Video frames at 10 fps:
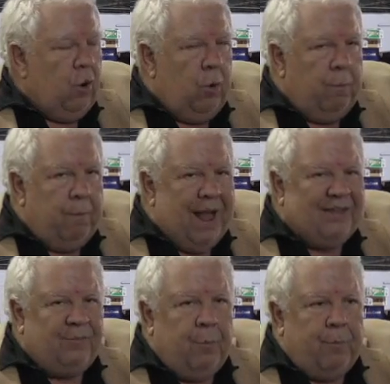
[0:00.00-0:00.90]
or
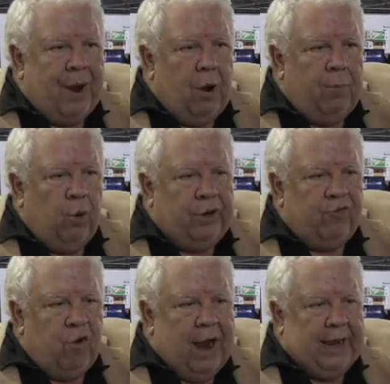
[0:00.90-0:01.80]
maximum PowerPoint
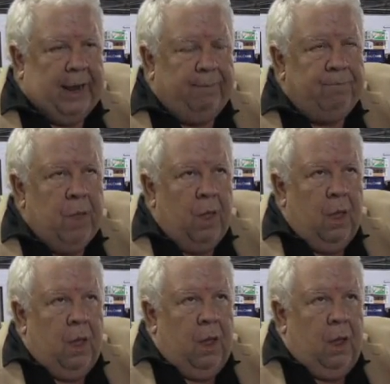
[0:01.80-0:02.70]
tracking,
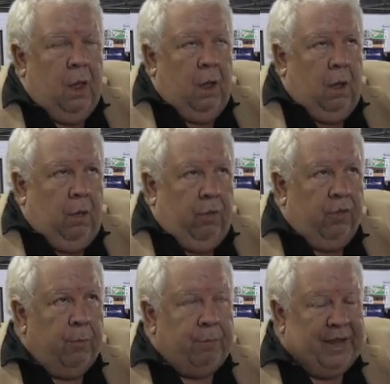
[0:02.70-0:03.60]

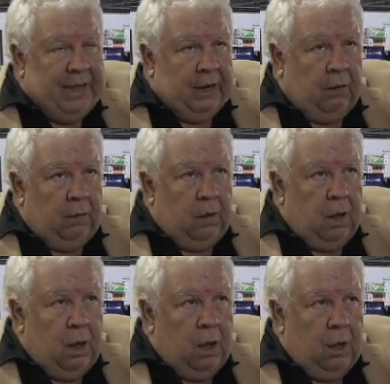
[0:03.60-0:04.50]
the panel
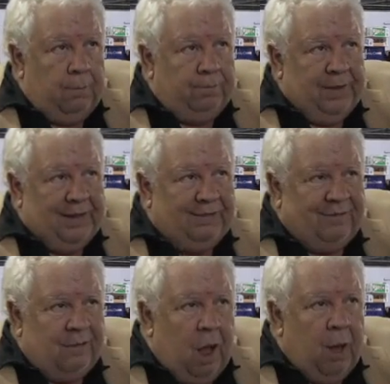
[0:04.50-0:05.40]
um, is
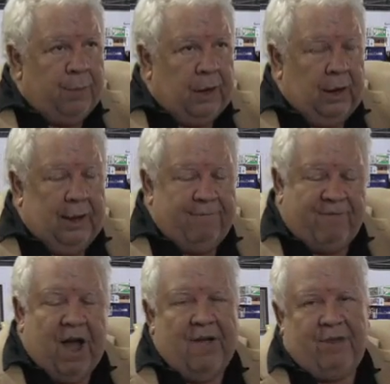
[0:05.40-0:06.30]
nominally
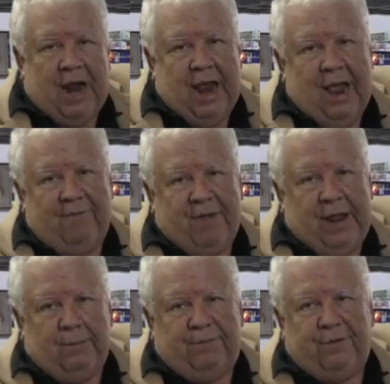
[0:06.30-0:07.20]
five and a half
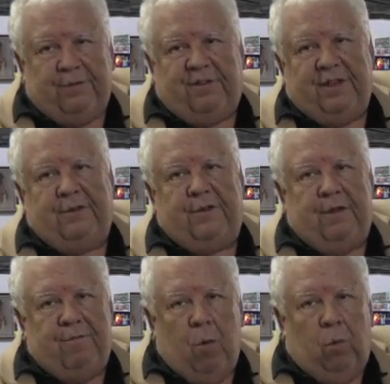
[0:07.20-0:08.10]
amps at
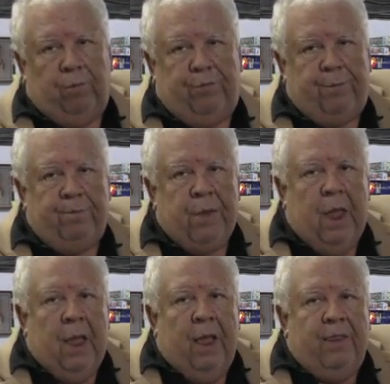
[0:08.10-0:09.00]
60 volts.
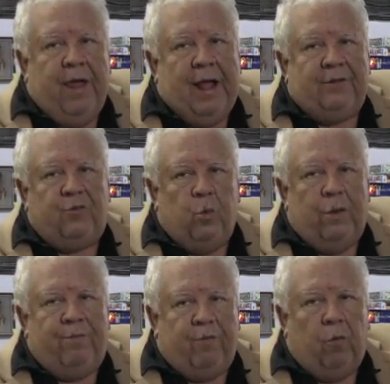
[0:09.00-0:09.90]
That's
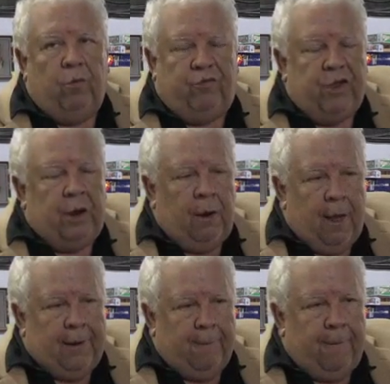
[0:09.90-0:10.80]
with full
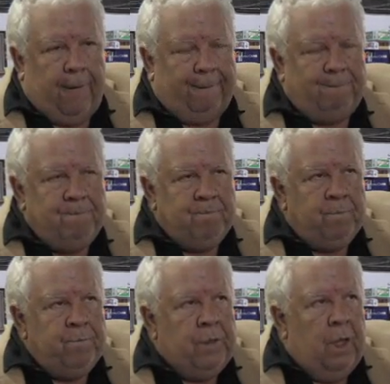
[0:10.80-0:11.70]
sunlight on
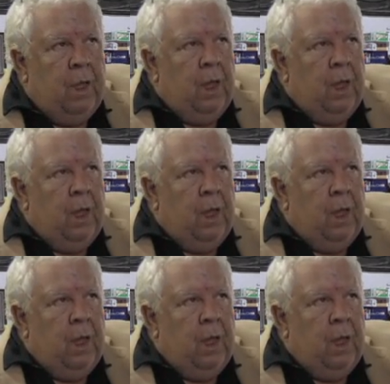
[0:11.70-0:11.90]
it.